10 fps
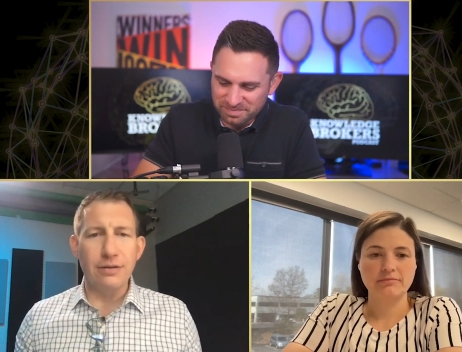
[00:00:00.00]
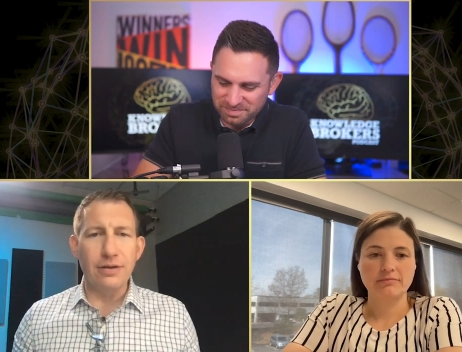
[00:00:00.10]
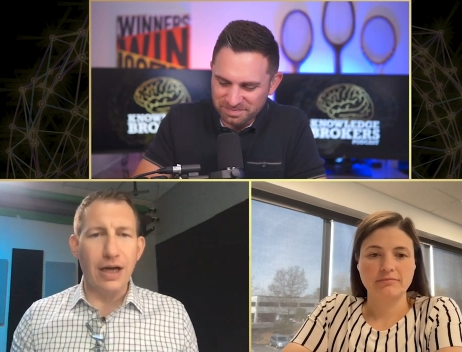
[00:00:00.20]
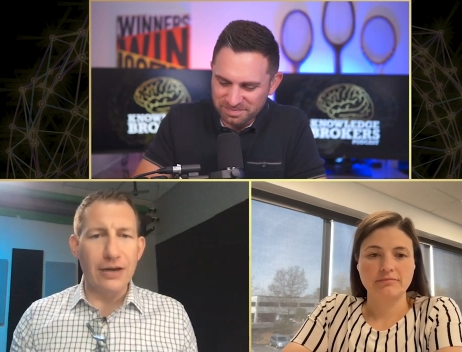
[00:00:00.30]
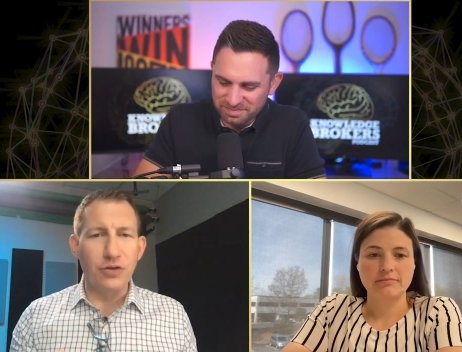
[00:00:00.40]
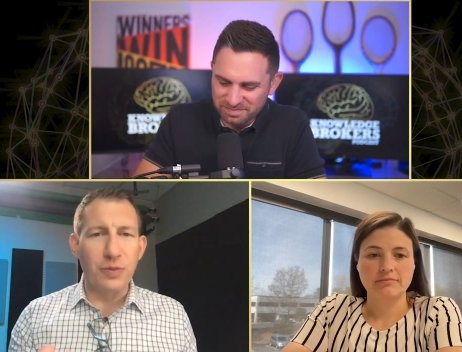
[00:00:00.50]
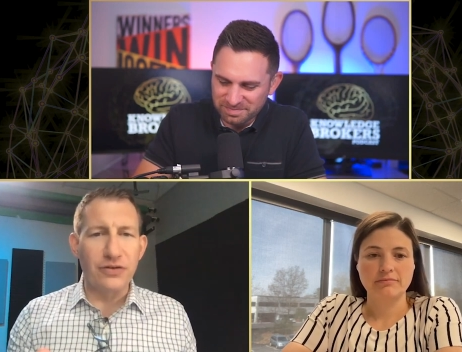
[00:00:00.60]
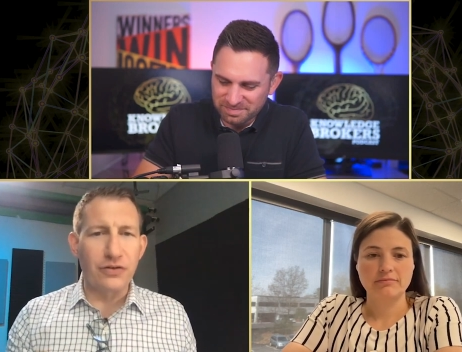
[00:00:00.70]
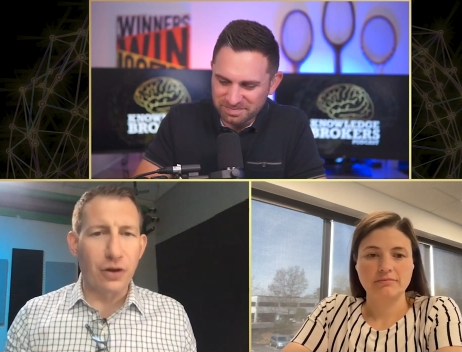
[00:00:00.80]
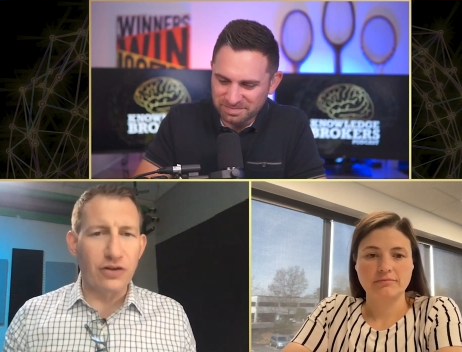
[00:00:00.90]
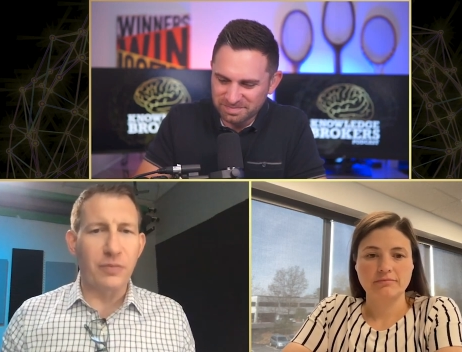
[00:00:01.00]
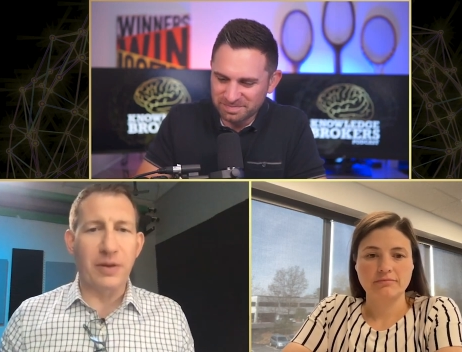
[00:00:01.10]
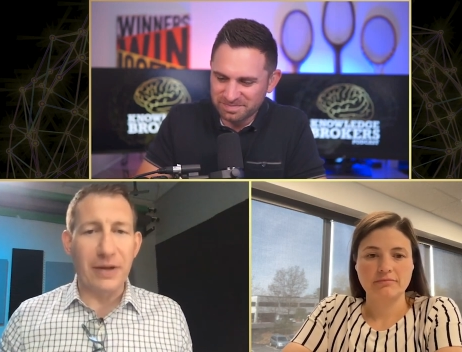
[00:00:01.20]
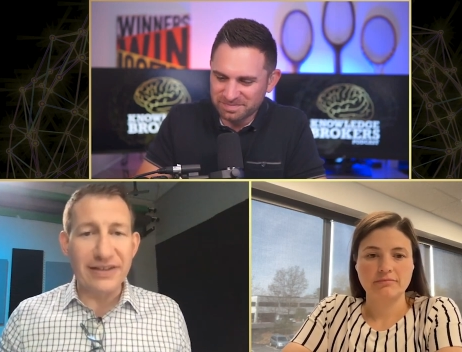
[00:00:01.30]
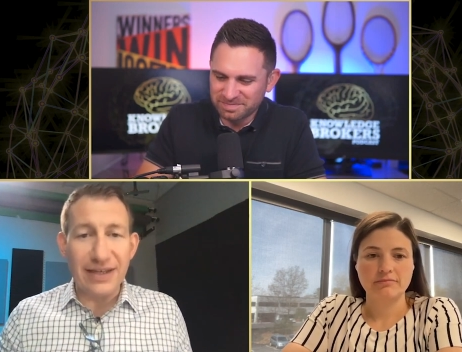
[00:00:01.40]
Speaker 1: you know, I use business cards to pick
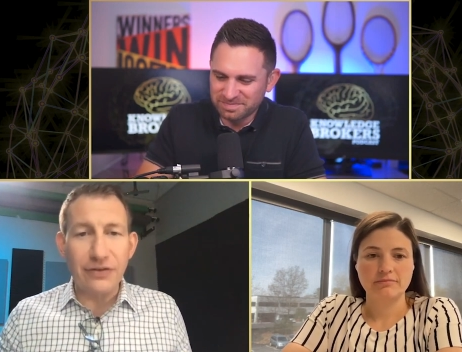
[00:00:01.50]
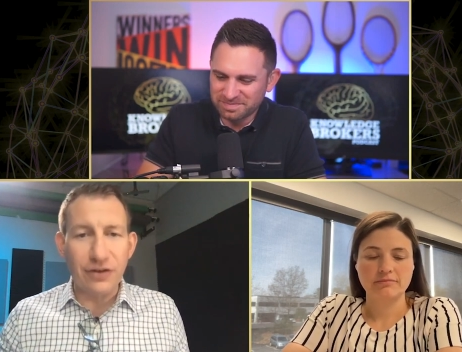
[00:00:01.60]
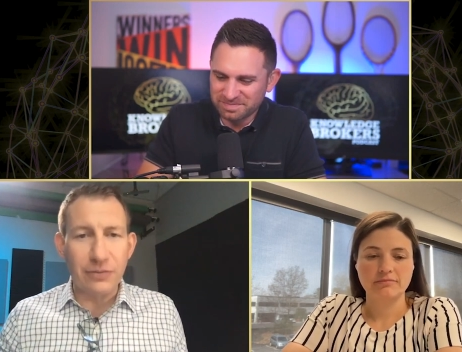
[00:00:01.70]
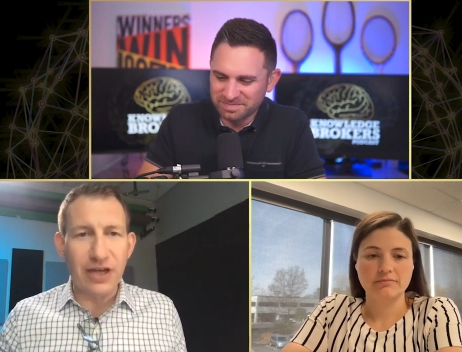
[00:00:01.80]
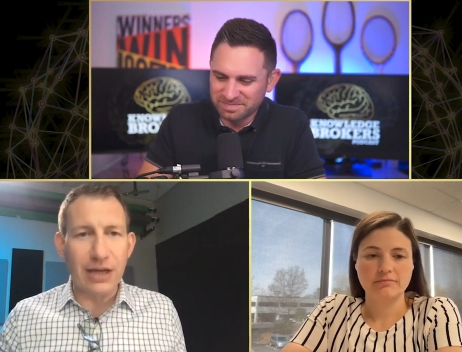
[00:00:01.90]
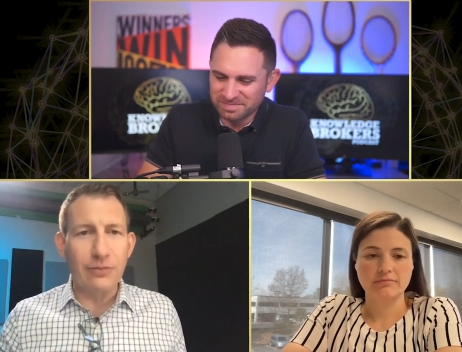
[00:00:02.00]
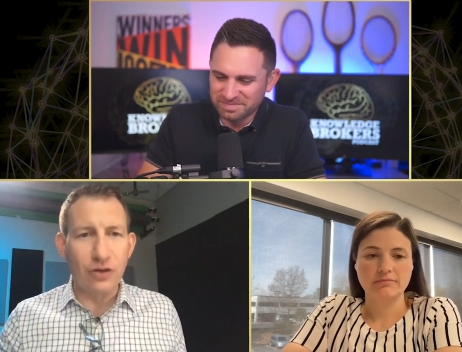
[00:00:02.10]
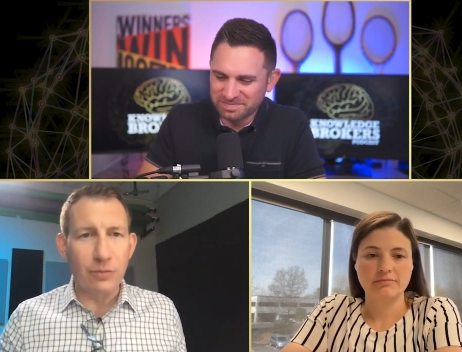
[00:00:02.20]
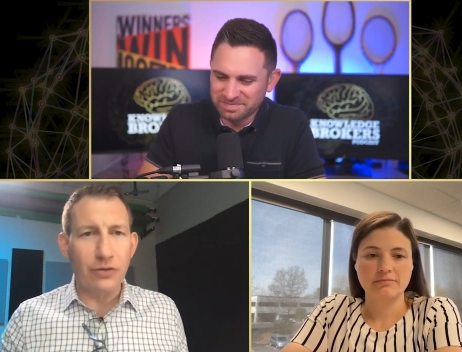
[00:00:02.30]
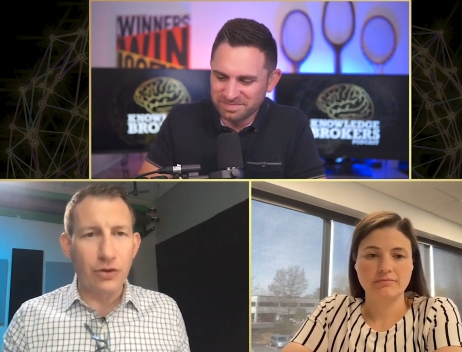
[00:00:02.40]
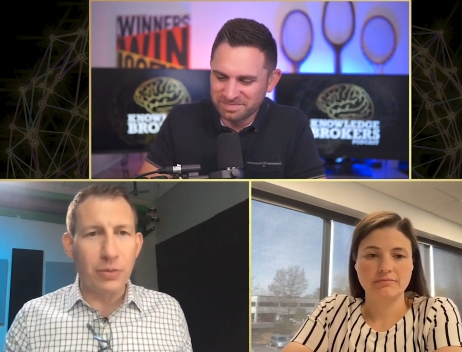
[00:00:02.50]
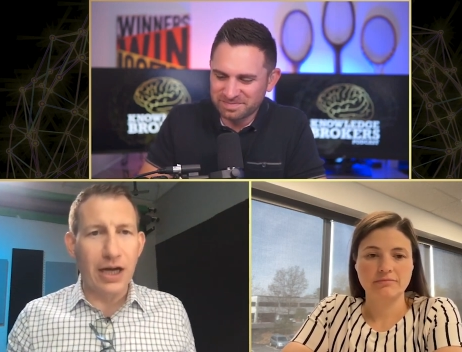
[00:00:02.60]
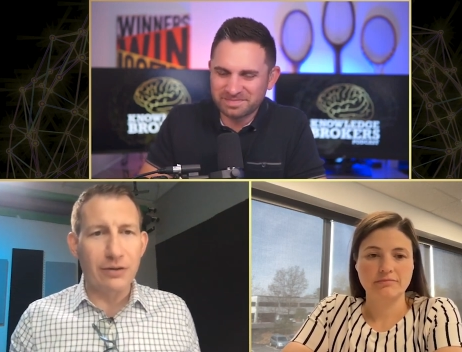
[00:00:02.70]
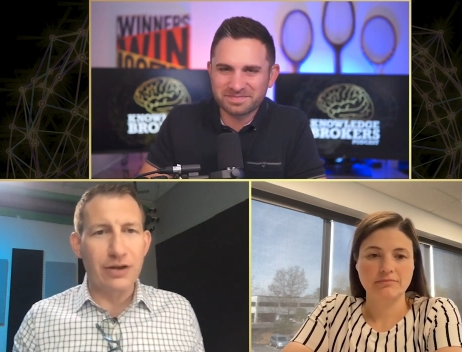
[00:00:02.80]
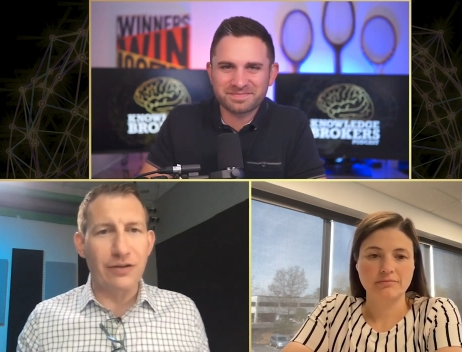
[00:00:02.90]
my teeth sometimes. So I'm with you,
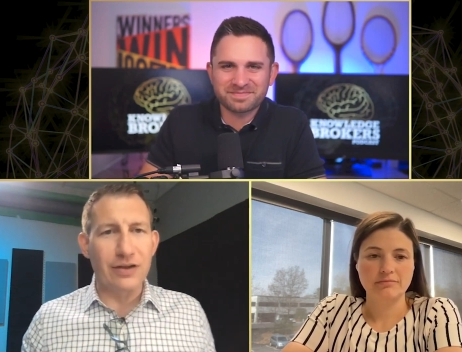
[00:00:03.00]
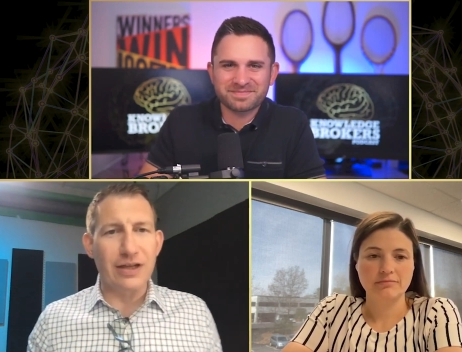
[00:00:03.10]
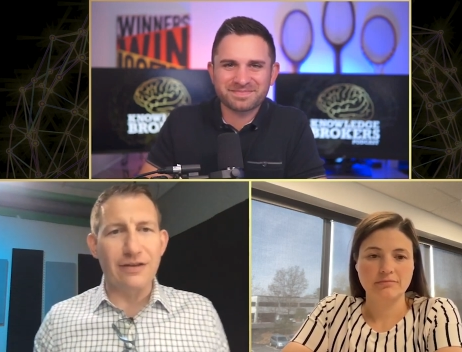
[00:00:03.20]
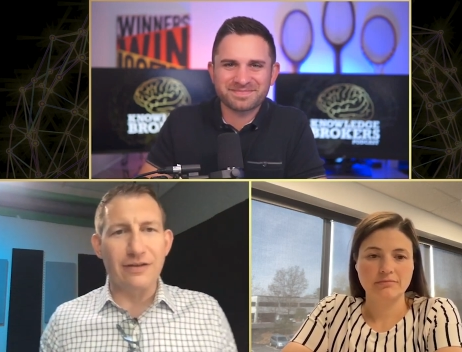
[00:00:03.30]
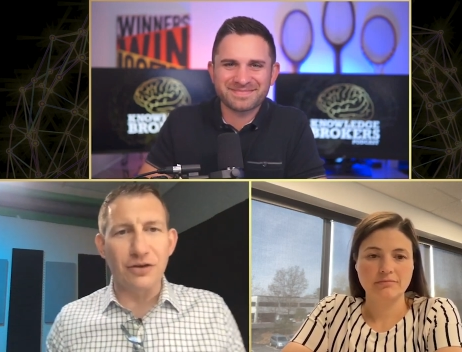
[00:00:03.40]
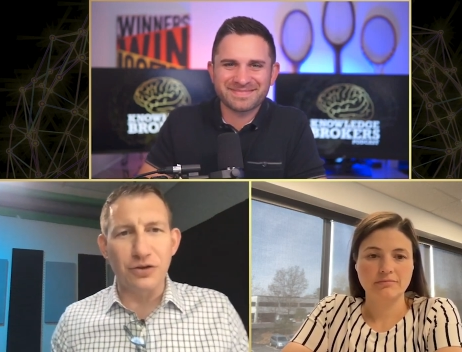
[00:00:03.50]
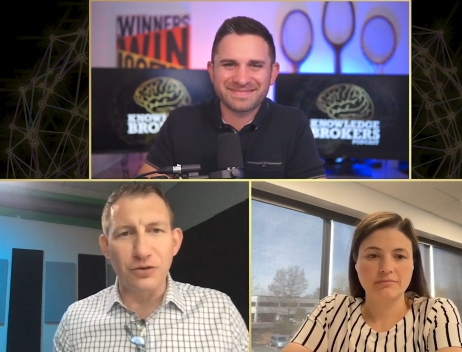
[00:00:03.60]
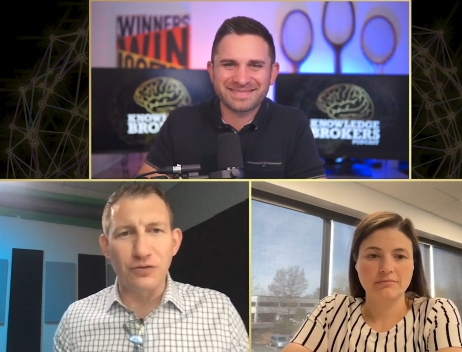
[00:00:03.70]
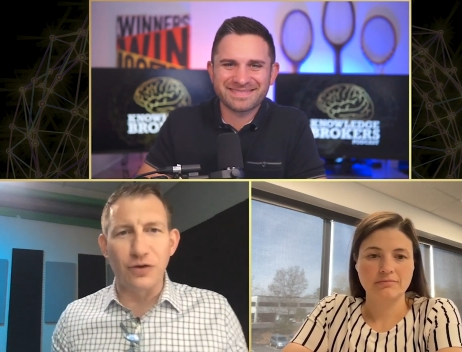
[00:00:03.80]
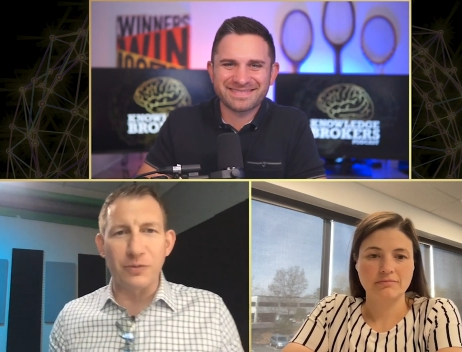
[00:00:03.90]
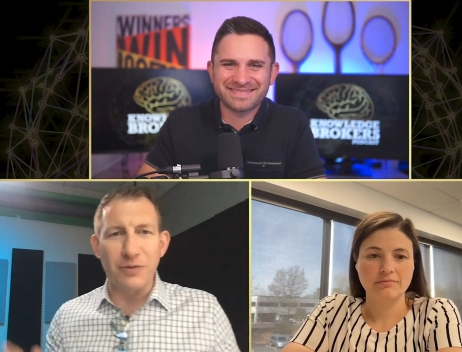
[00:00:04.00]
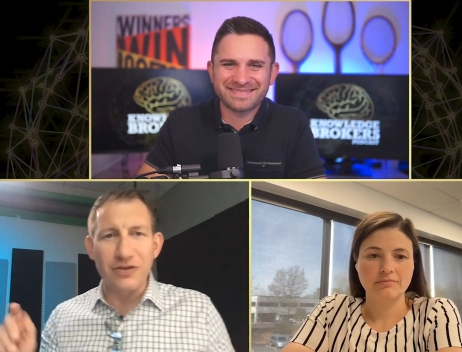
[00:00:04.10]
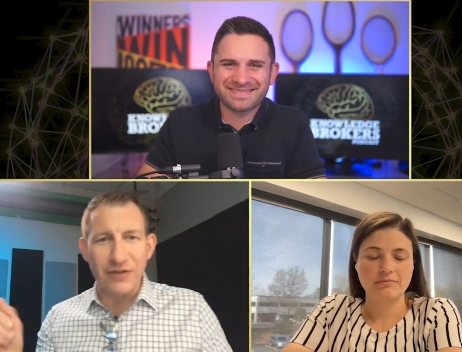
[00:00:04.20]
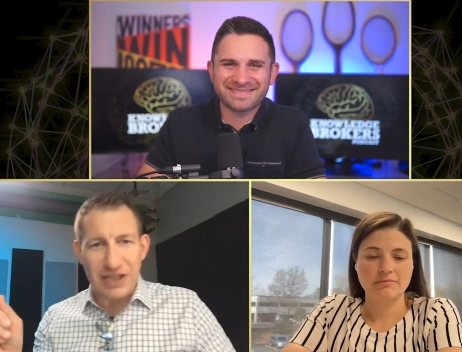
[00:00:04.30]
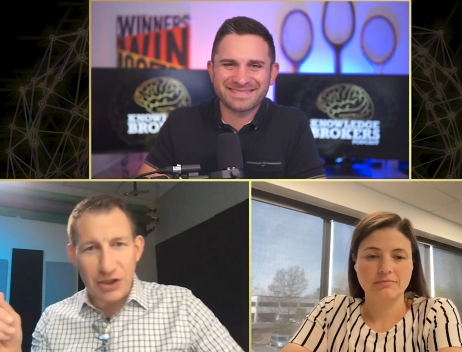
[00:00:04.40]
Byron. I think that's a good use for them, especially if
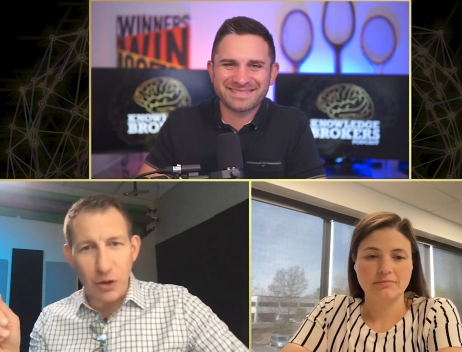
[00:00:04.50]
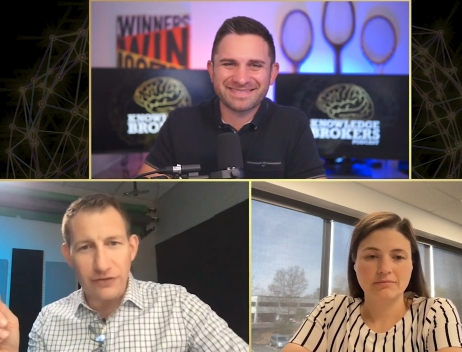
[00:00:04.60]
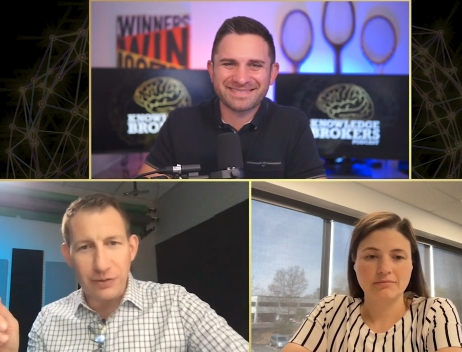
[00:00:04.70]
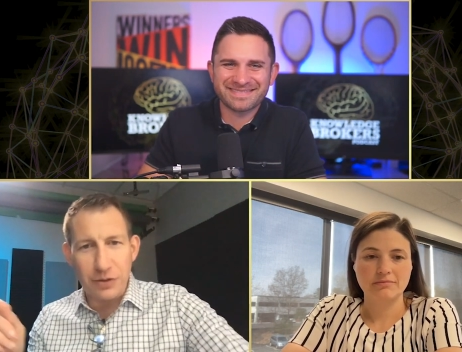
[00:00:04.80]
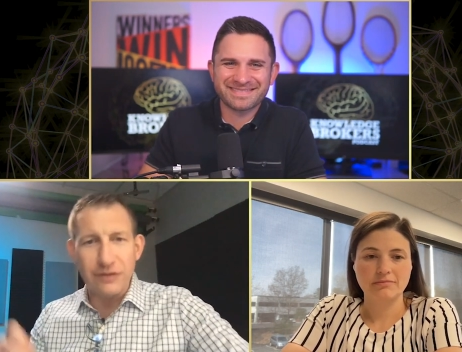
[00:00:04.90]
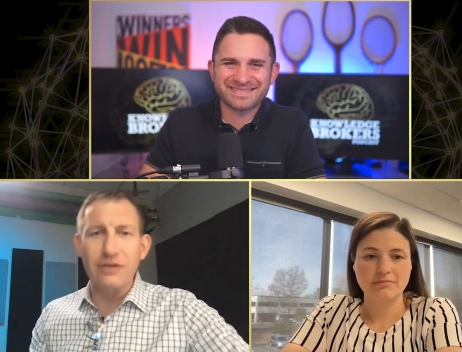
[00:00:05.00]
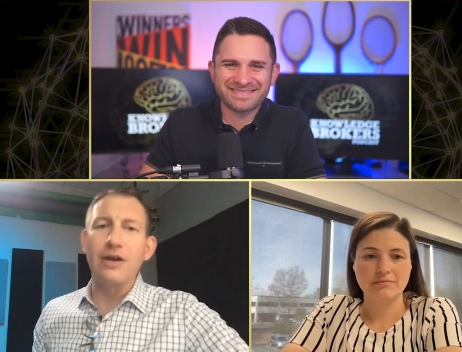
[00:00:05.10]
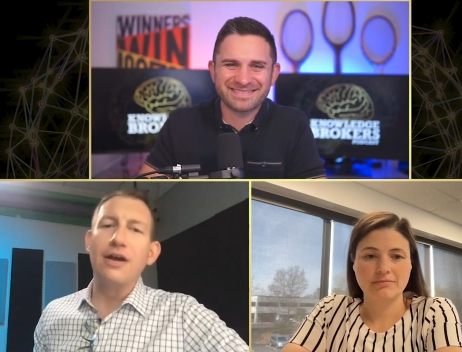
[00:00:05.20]
you get the glossy ones.